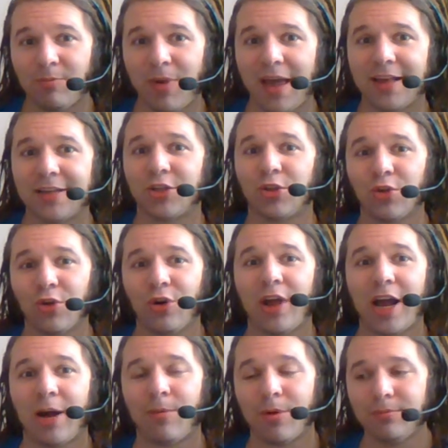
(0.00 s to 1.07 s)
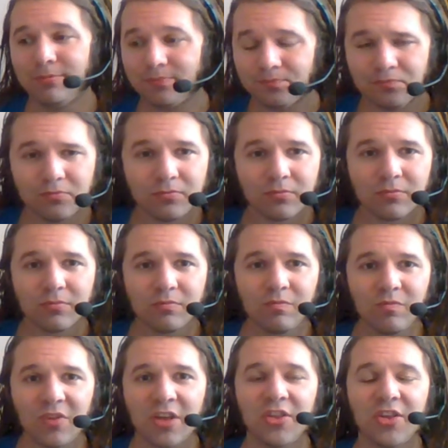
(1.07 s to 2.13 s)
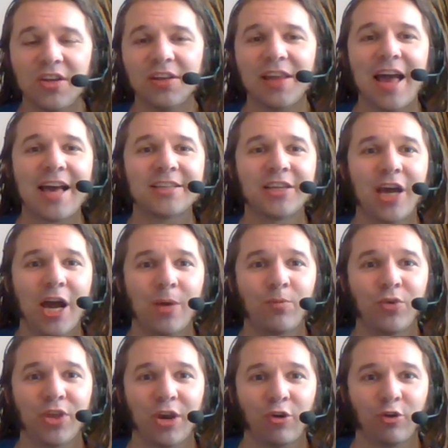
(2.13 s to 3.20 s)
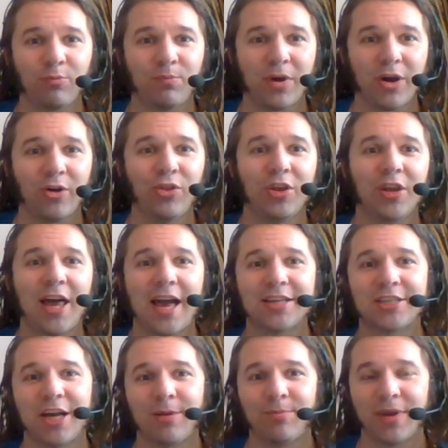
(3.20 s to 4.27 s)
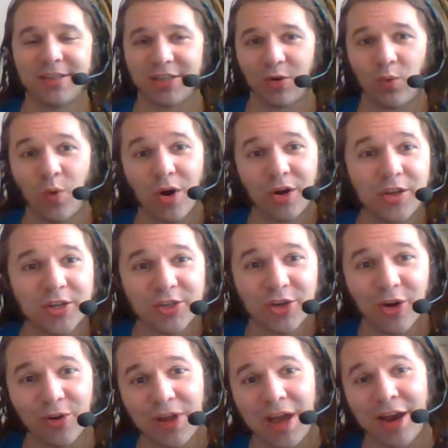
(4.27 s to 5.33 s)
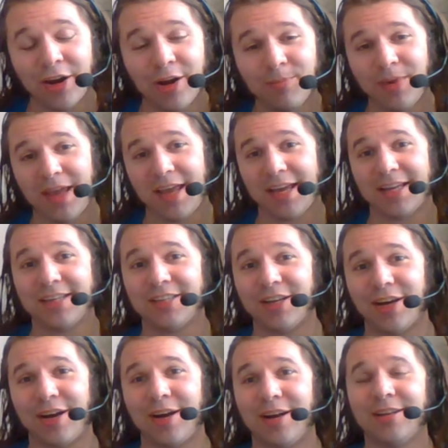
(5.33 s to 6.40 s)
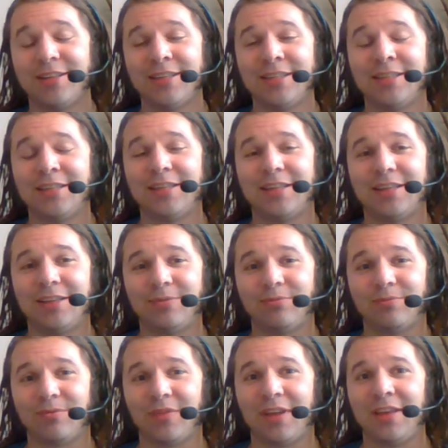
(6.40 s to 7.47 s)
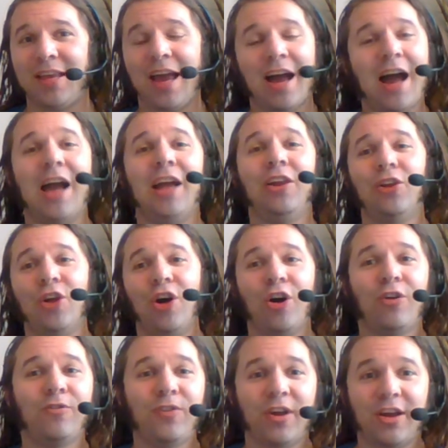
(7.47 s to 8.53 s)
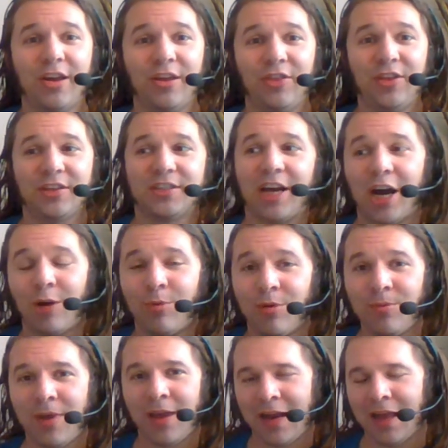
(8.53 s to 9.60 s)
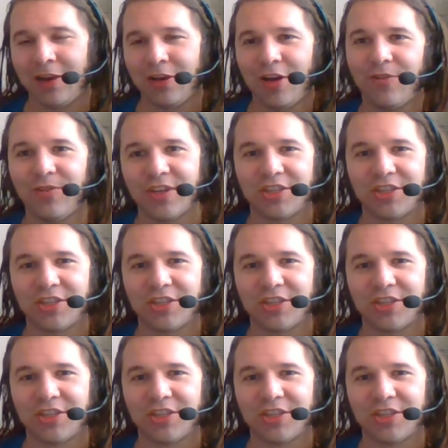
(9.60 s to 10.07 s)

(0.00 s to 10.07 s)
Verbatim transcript: band's third album the last album with Eric Bell, the last album as a one guitar lineup. And uh, yeah, I love this album and I love the